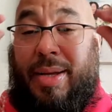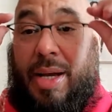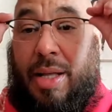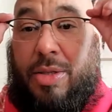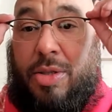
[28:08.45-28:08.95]

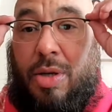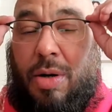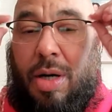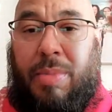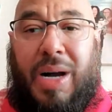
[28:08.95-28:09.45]
And
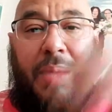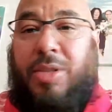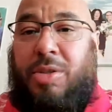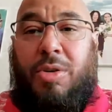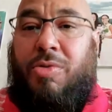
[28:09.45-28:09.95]
so I'm
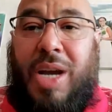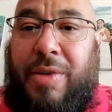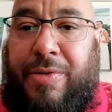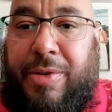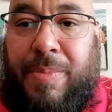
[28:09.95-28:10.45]
so
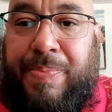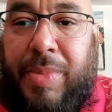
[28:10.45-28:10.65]
grateful.